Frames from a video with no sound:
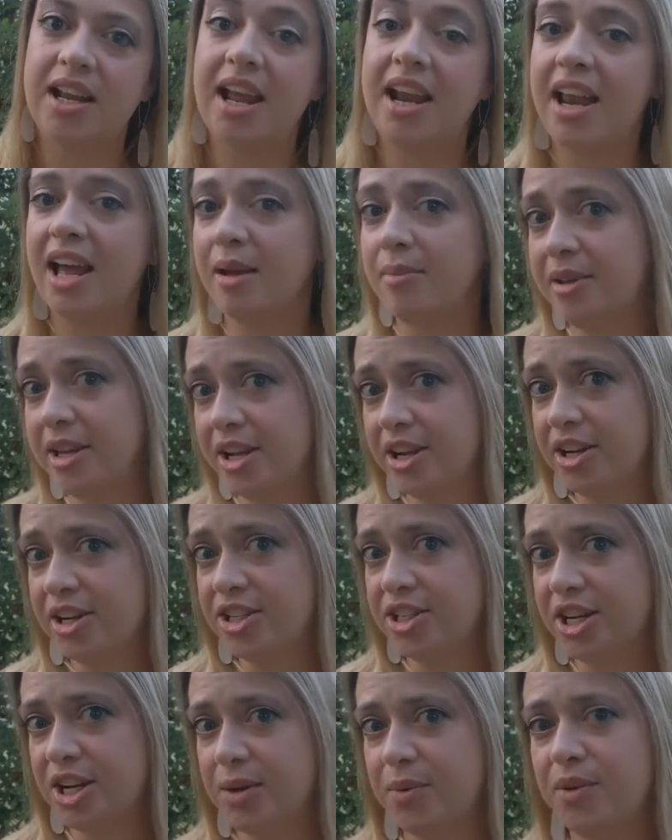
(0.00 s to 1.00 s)
and I'm here to
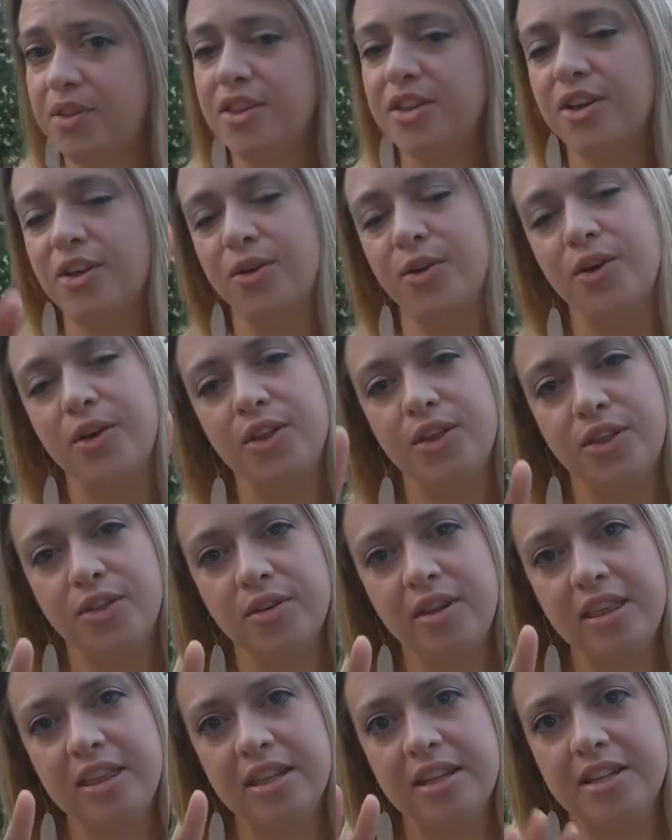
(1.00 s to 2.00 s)
share with you
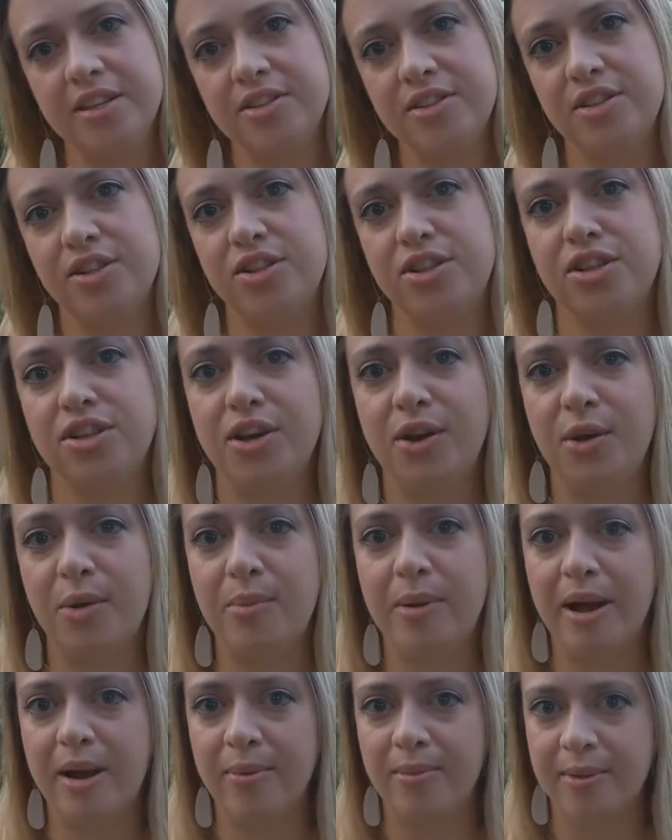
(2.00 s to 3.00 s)
3 things you should know
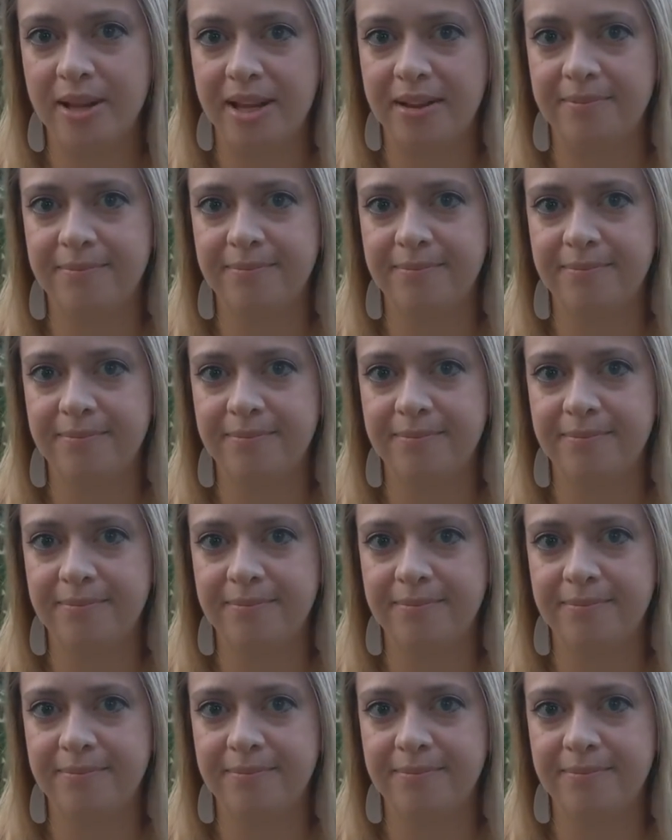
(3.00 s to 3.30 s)
about me.